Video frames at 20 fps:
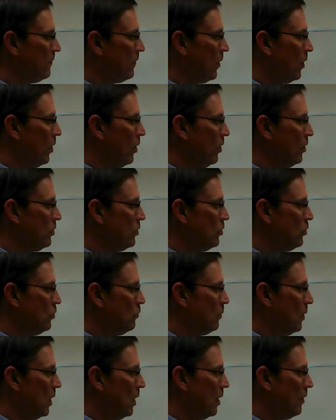
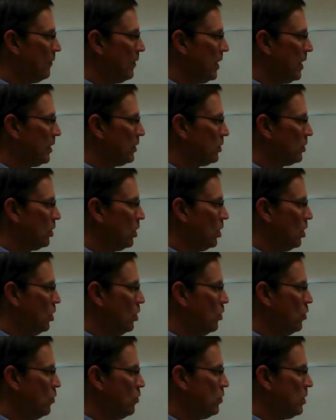volume of a
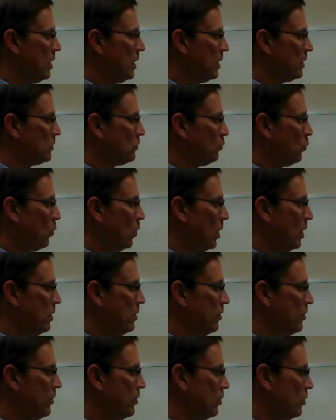cone, it's
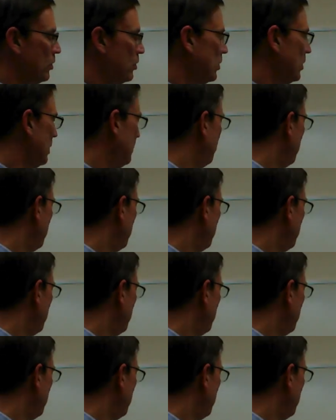1/3 the